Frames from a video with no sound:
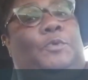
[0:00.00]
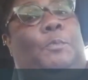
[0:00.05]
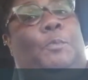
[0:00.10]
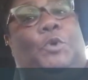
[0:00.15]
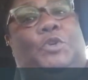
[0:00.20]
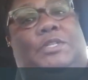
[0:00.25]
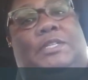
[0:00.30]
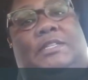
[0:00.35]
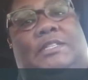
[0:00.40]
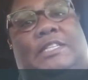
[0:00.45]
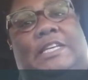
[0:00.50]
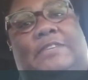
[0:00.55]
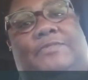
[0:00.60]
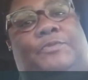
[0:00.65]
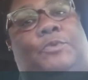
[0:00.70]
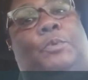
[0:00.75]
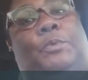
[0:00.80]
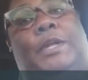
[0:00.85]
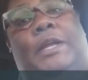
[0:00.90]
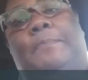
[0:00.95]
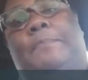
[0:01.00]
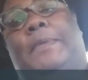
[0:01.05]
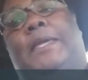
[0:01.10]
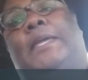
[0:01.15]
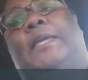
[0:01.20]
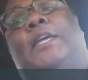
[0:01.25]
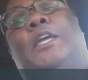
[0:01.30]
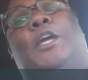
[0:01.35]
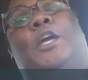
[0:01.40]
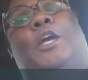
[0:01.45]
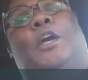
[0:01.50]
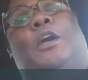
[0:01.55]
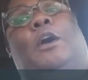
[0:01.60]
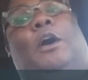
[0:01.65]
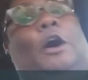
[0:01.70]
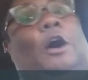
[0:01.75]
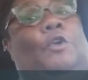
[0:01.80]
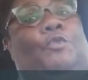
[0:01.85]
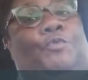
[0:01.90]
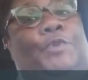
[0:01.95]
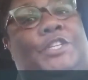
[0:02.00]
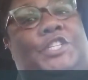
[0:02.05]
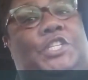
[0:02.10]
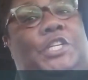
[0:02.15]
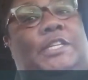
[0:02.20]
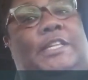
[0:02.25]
more successful than me, or richer